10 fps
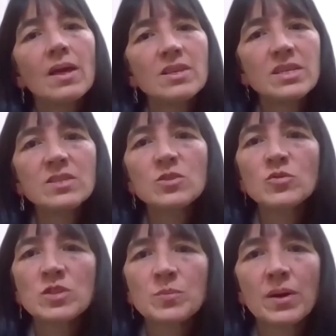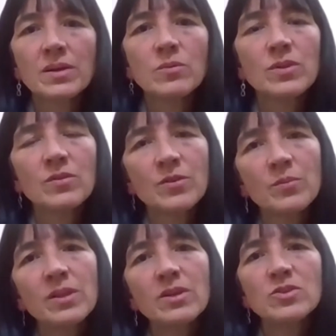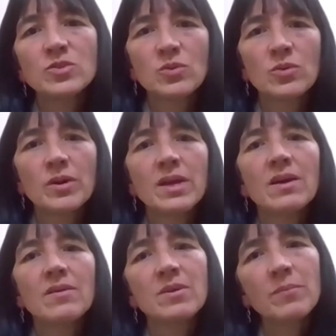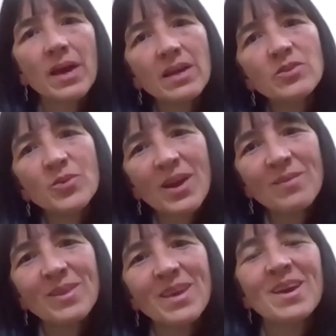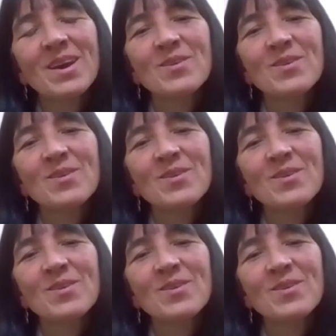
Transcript: Jesus responded with a familiar story of the man traveling